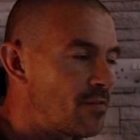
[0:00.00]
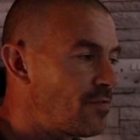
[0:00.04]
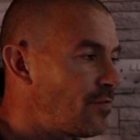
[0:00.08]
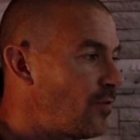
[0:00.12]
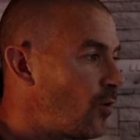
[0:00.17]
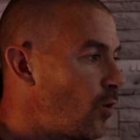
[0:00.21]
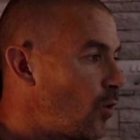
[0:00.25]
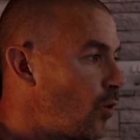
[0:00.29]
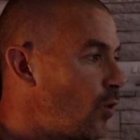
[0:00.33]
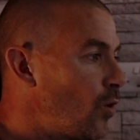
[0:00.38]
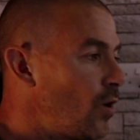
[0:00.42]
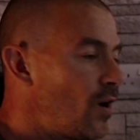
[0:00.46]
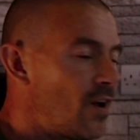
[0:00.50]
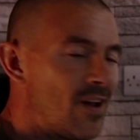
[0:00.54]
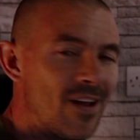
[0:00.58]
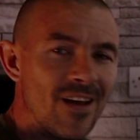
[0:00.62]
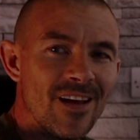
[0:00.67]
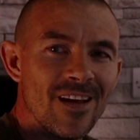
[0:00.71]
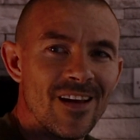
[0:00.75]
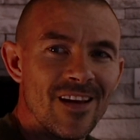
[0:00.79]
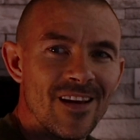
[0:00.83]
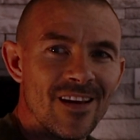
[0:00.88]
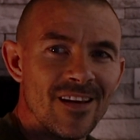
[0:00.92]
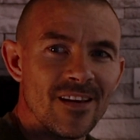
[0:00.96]
before,
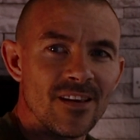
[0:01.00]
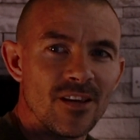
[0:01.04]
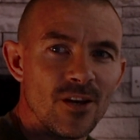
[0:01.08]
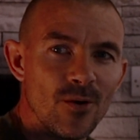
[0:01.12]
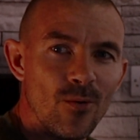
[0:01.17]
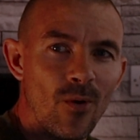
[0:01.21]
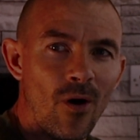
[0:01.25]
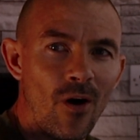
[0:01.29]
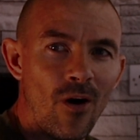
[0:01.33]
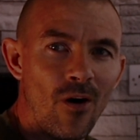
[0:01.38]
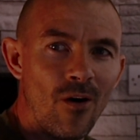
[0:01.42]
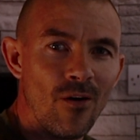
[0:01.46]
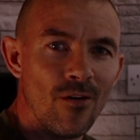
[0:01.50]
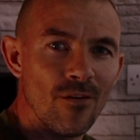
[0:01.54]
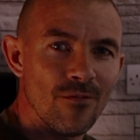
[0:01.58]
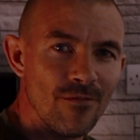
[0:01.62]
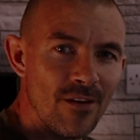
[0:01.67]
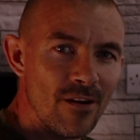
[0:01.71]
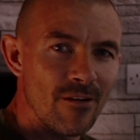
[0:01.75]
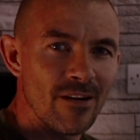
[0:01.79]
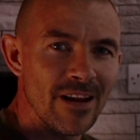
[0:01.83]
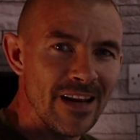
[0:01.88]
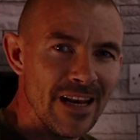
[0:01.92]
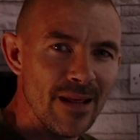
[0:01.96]
you are
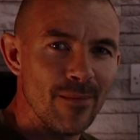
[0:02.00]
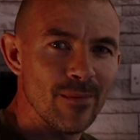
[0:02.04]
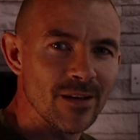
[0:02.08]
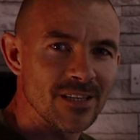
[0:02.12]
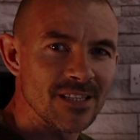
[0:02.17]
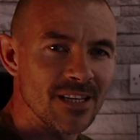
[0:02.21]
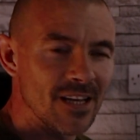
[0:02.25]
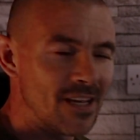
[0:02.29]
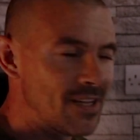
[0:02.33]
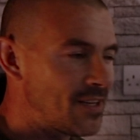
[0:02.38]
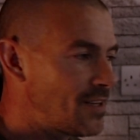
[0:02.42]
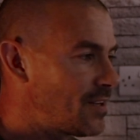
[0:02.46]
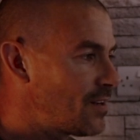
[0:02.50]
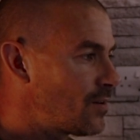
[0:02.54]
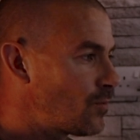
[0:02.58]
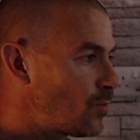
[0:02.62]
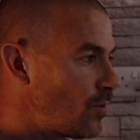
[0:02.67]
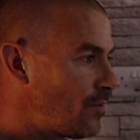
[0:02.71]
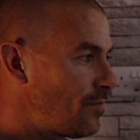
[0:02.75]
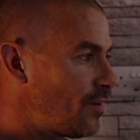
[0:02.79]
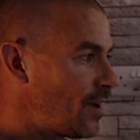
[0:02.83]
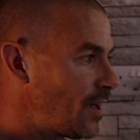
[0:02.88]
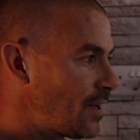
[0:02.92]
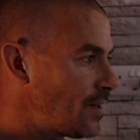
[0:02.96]
very limited
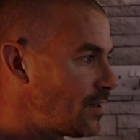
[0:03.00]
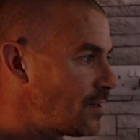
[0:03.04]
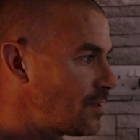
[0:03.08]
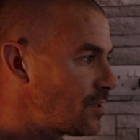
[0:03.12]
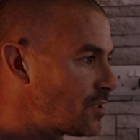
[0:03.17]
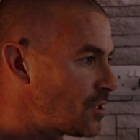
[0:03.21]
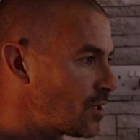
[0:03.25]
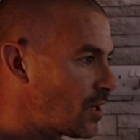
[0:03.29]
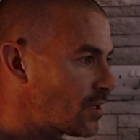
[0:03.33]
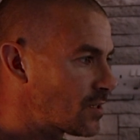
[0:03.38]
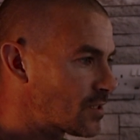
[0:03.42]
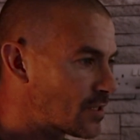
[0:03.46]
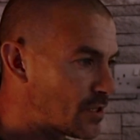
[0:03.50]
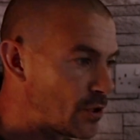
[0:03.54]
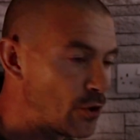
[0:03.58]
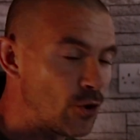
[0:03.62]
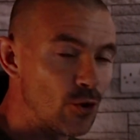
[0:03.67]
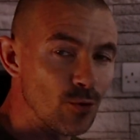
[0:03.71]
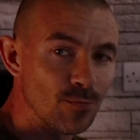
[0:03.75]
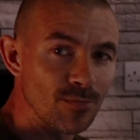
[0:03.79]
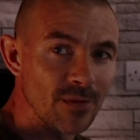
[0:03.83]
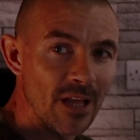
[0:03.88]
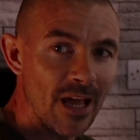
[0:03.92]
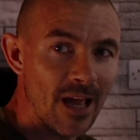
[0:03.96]
within just
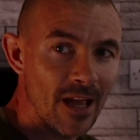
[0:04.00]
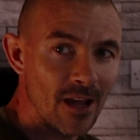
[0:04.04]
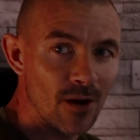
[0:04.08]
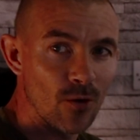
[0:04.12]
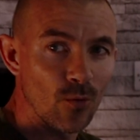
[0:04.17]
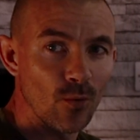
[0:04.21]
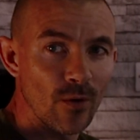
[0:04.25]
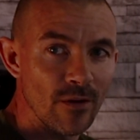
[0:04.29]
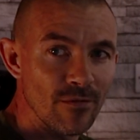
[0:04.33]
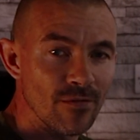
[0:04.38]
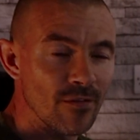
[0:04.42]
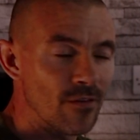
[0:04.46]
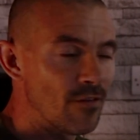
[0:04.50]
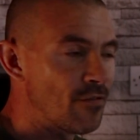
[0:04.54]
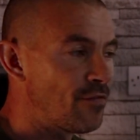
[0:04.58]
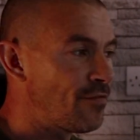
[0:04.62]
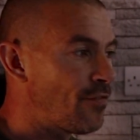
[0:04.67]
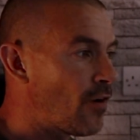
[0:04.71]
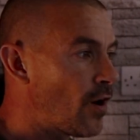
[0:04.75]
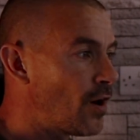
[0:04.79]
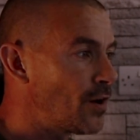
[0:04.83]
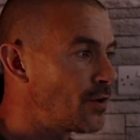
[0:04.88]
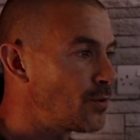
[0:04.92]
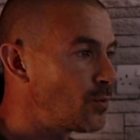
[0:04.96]
Loupedeck with
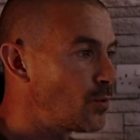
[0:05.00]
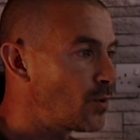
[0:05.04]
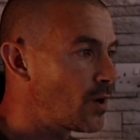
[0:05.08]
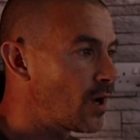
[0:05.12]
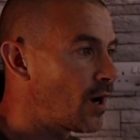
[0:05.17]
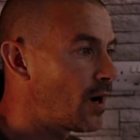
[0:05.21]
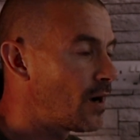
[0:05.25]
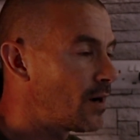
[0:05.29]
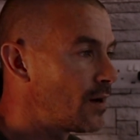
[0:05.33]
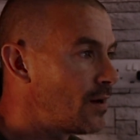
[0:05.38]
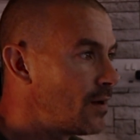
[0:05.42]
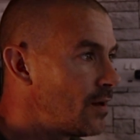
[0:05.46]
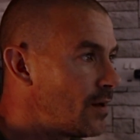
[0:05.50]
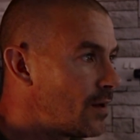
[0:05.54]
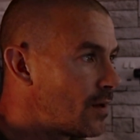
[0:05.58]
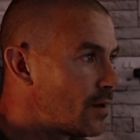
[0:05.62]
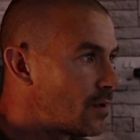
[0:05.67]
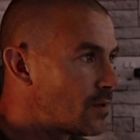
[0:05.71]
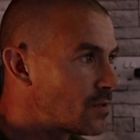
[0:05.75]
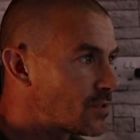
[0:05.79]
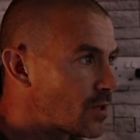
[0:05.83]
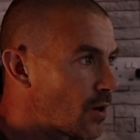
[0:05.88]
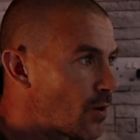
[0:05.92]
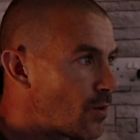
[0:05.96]
Final Cut.
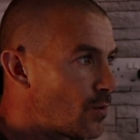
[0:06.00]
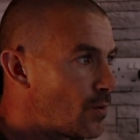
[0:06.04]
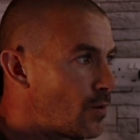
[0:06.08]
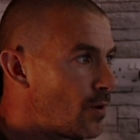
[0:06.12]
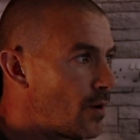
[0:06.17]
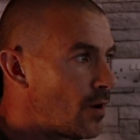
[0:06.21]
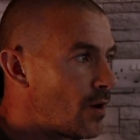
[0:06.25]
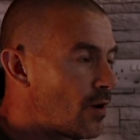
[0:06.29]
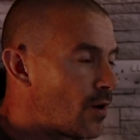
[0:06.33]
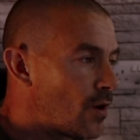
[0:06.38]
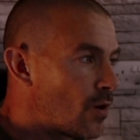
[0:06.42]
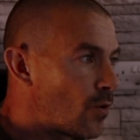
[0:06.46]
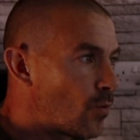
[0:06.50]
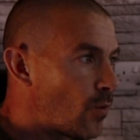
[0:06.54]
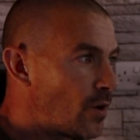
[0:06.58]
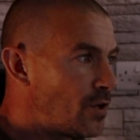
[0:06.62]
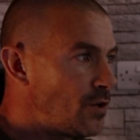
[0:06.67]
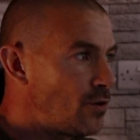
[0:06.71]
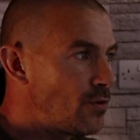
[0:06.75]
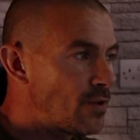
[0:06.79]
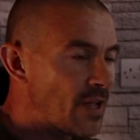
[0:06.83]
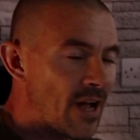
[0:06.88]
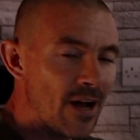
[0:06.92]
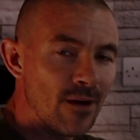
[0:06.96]
So when
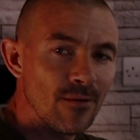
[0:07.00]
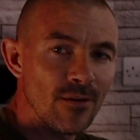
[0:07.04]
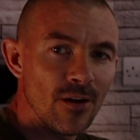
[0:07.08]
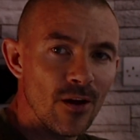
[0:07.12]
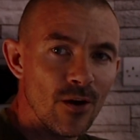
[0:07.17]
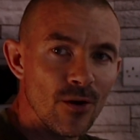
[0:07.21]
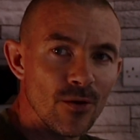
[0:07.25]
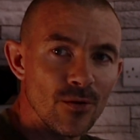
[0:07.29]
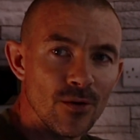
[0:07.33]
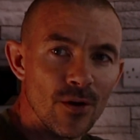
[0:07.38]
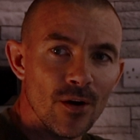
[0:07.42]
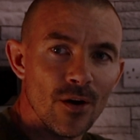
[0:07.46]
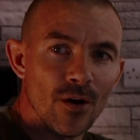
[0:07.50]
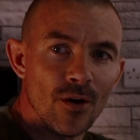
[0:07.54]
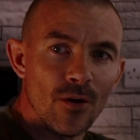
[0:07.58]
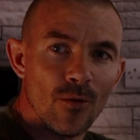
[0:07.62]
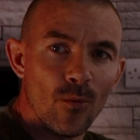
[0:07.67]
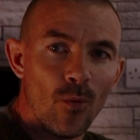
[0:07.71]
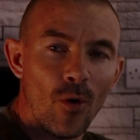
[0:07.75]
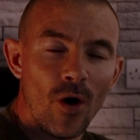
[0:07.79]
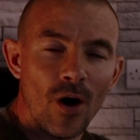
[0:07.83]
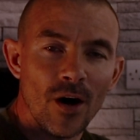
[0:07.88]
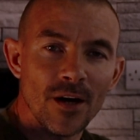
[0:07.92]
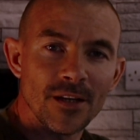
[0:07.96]
you download,
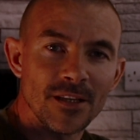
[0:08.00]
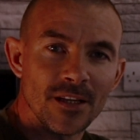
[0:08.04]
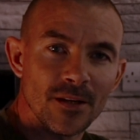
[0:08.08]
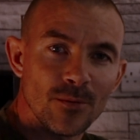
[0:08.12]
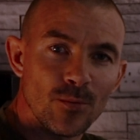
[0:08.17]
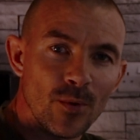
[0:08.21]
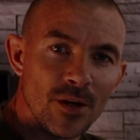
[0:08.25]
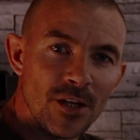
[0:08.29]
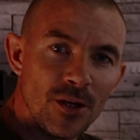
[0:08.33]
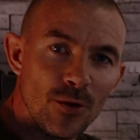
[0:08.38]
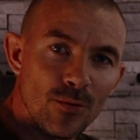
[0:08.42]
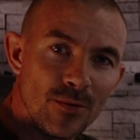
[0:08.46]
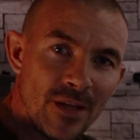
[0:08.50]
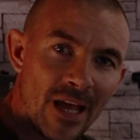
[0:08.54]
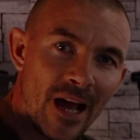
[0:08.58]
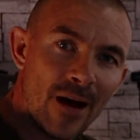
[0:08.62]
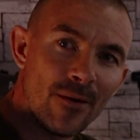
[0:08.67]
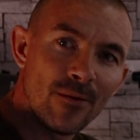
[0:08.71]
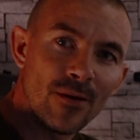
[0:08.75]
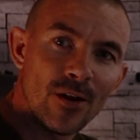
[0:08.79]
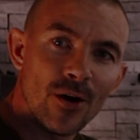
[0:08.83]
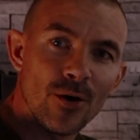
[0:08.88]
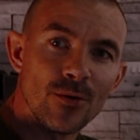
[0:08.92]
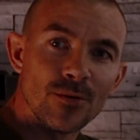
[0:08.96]
what I did, when you
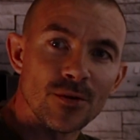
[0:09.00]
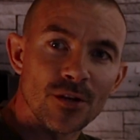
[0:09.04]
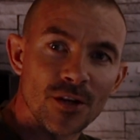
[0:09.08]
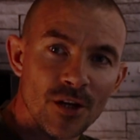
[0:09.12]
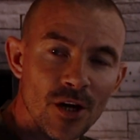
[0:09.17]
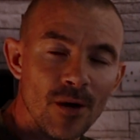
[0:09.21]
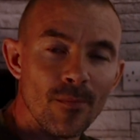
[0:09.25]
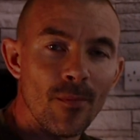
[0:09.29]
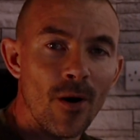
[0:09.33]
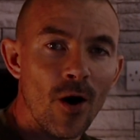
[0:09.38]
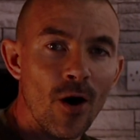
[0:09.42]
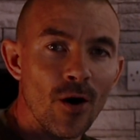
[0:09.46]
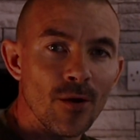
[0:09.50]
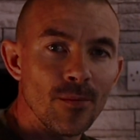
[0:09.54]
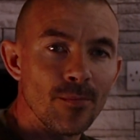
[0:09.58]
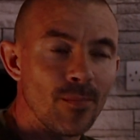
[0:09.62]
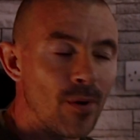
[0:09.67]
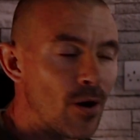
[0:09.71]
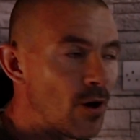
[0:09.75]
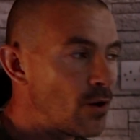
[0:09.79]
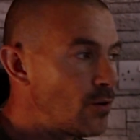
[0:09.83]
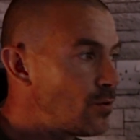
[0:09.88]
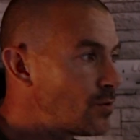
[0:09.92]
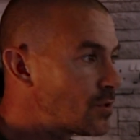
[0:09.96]
download Command
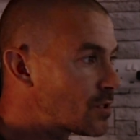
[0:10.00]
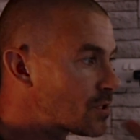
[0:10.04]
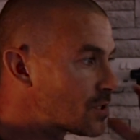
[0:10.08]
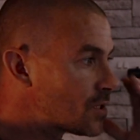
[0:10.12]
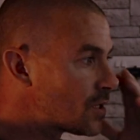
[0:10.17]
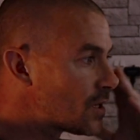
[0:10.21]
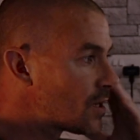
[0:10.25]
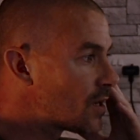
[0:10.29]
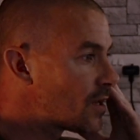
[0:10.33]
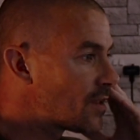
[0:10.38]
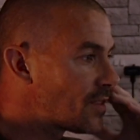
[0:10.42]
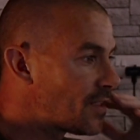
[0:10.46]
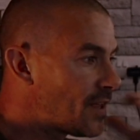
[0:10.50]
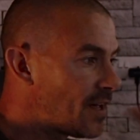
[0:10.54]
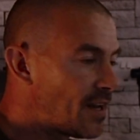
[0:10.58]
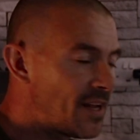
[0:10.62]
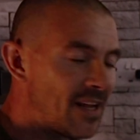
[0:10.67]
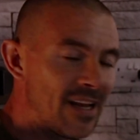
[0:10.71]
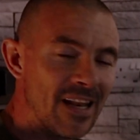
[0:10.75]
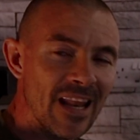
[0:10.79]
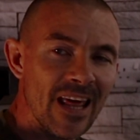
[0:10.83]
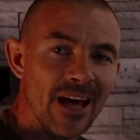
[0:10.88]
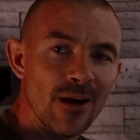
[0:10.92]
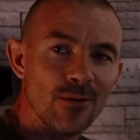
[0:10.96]
Post, then
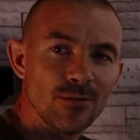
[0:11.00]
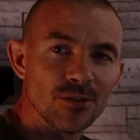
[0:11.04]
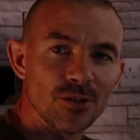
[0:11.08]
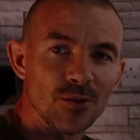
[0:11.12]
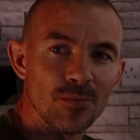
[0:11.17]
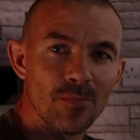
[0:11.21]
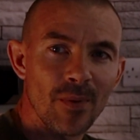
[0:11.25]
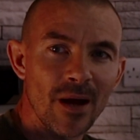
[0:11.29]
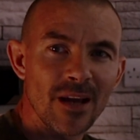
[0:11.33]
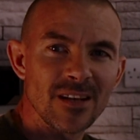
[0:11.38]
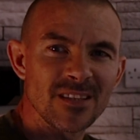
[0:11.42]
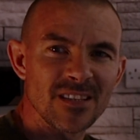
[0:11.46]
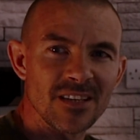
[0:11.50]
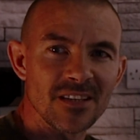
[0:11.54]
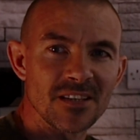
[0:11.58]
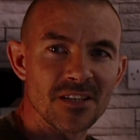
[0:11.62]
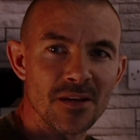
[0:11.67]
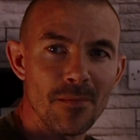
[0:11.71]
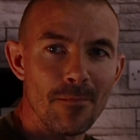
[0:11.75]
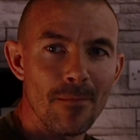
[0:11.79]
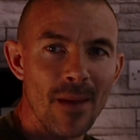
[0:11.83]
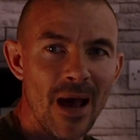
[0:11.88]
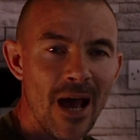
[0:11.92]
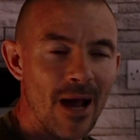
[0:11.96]
it allows you basically
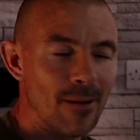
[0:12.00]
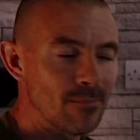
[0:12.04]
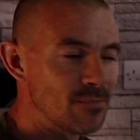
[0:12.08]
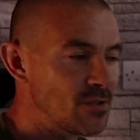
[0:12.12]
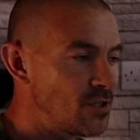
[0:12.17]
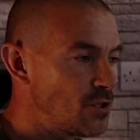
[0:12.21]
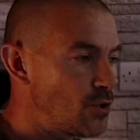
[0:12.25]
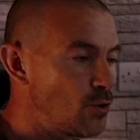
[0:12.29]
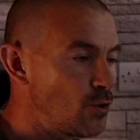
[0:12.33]
to map to